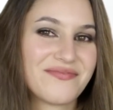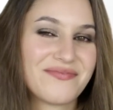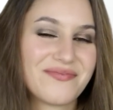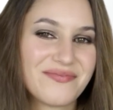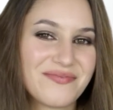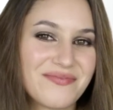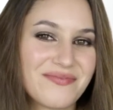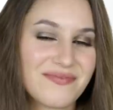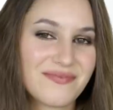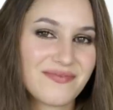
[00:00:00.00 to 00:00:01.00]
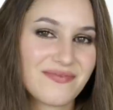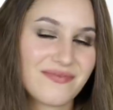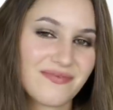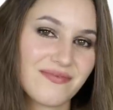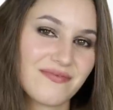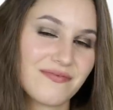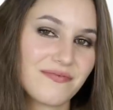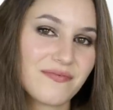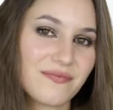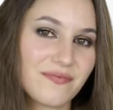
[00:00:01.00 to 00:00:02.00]

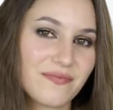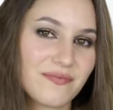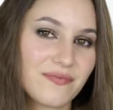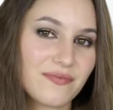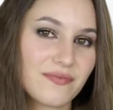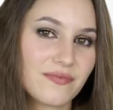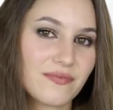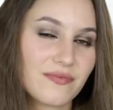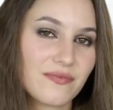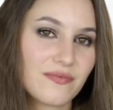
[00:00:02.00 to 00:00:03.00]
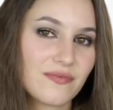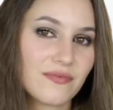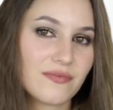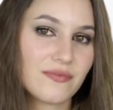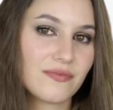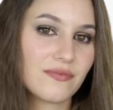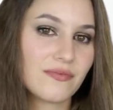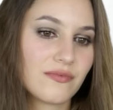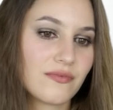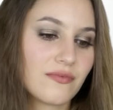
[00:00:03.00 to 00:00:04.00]

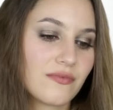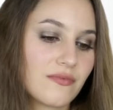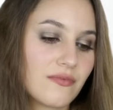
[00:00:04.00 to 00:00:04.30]
(silent)